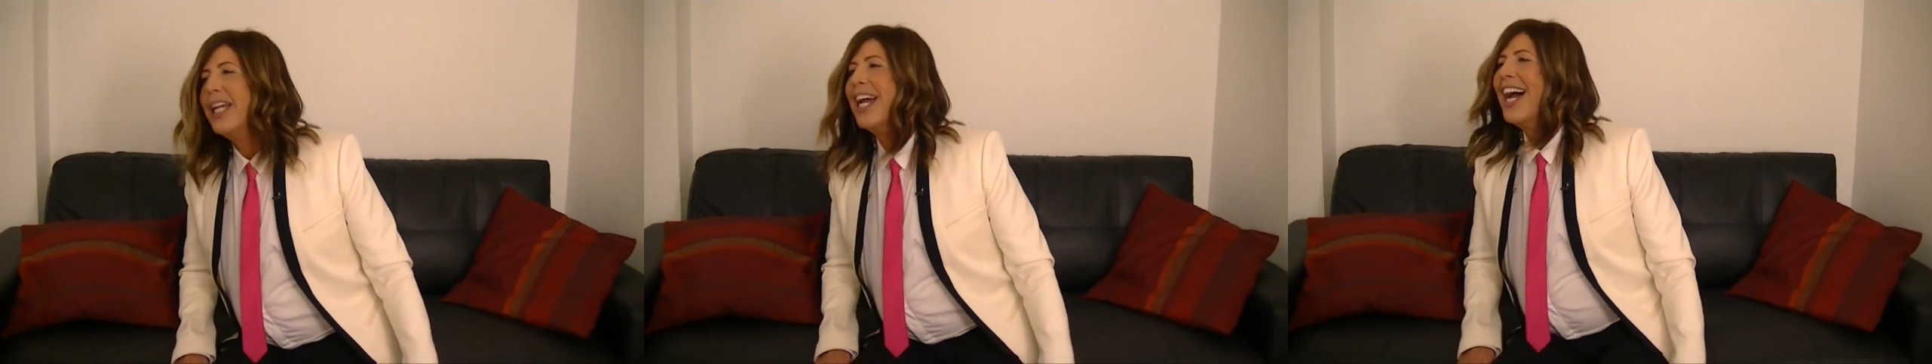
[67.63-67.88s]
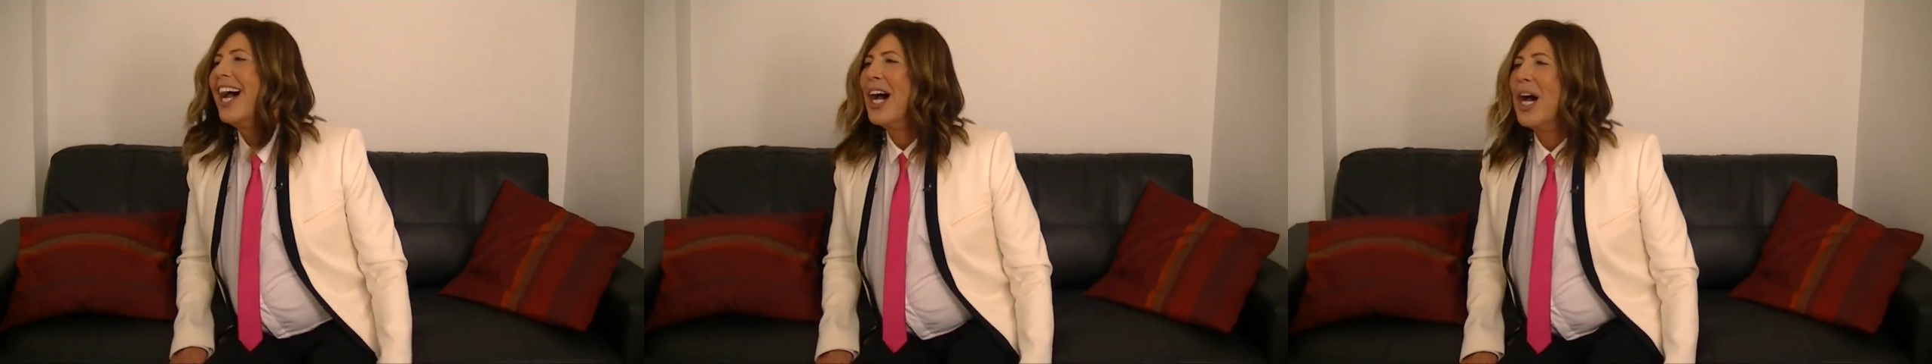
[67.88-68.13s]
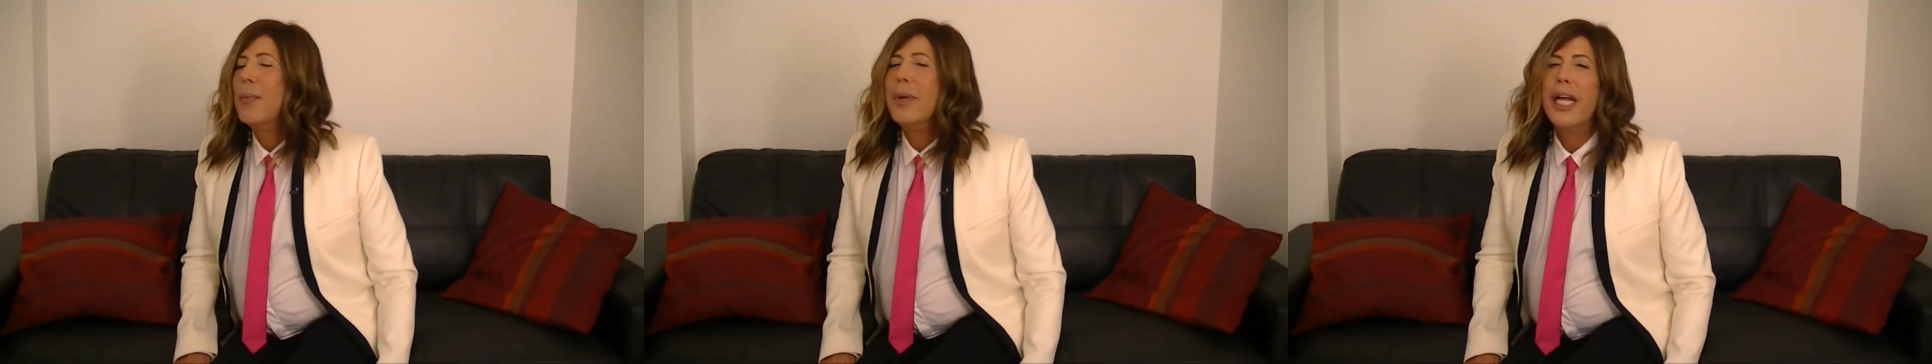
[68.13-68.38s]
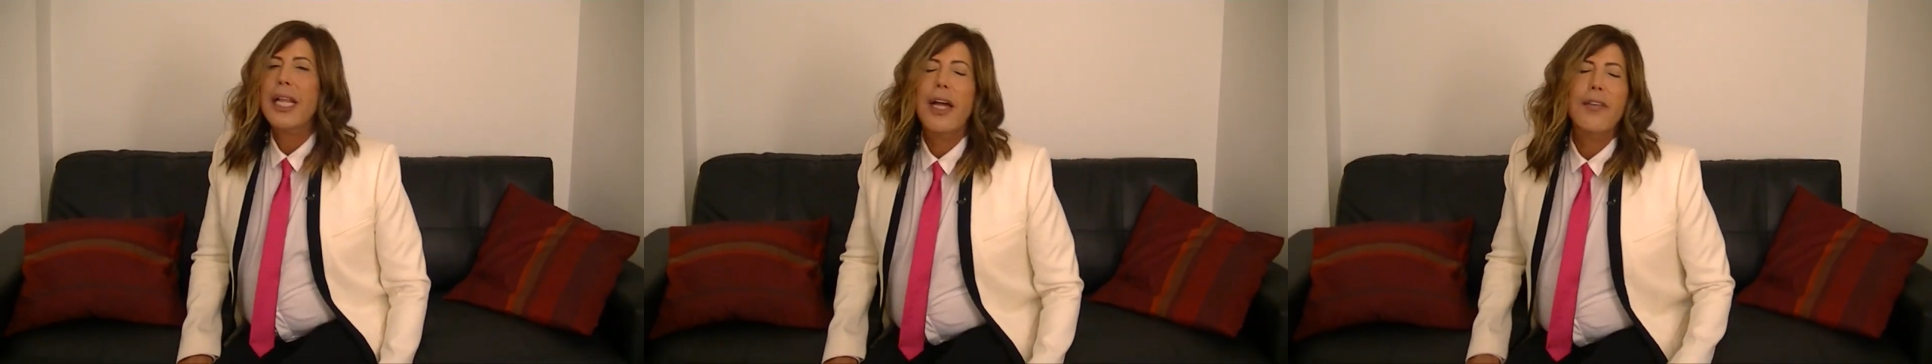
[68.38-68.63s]
Mm-hmm. Um,
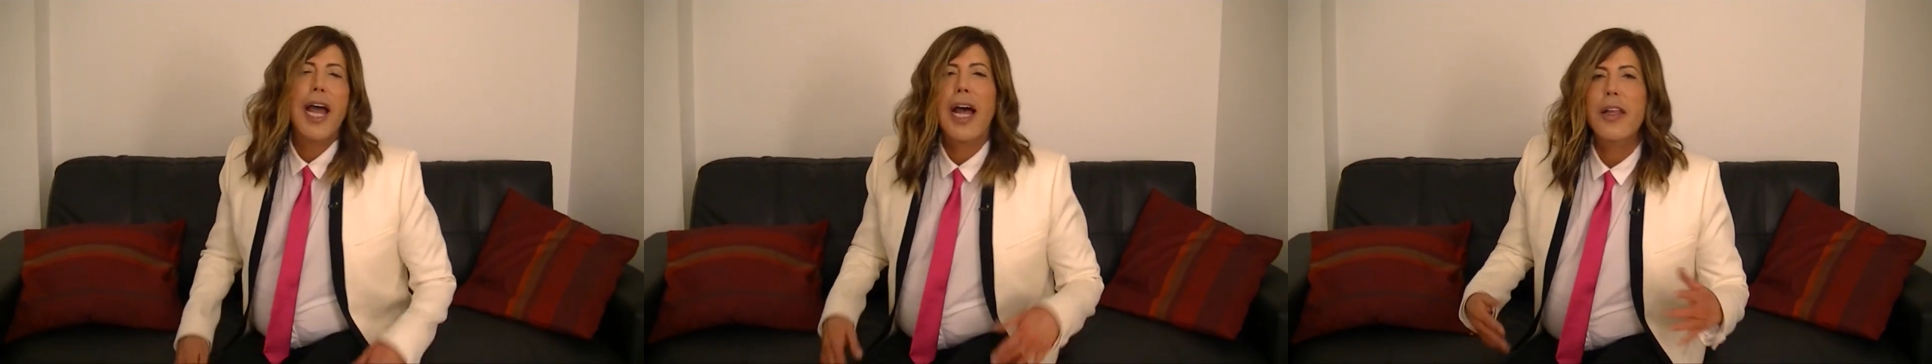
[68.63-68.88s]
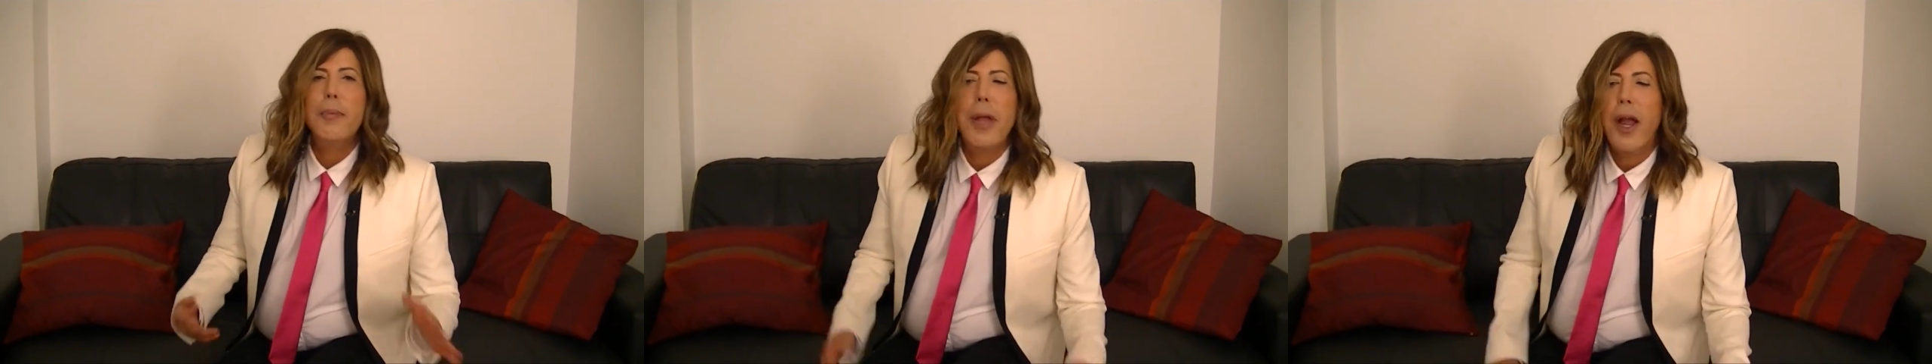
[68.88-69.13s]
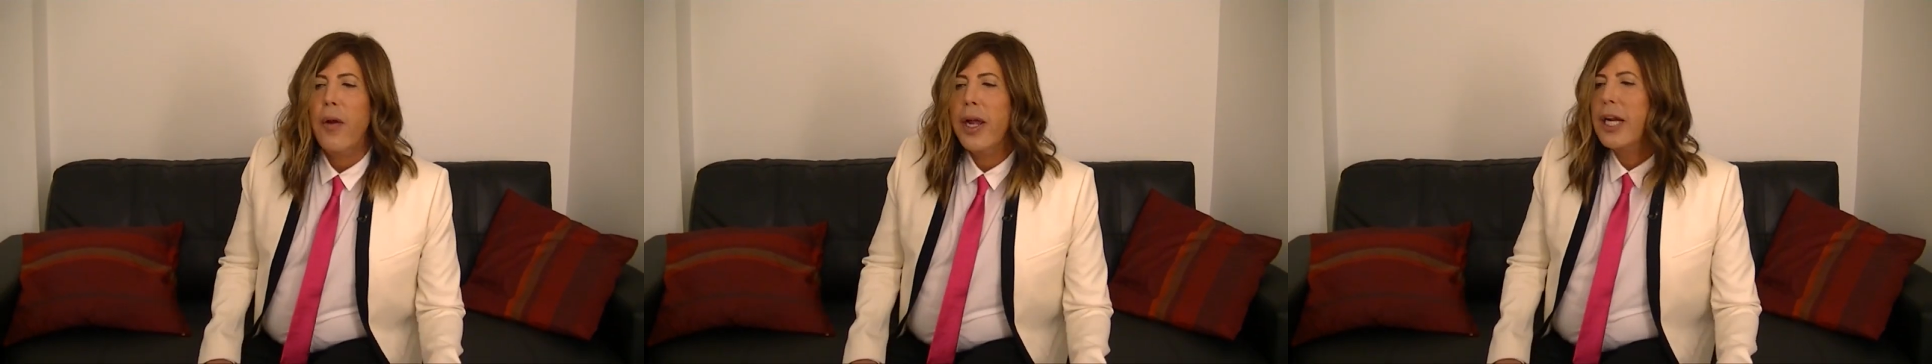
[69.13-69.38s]
and I love Halle Berry,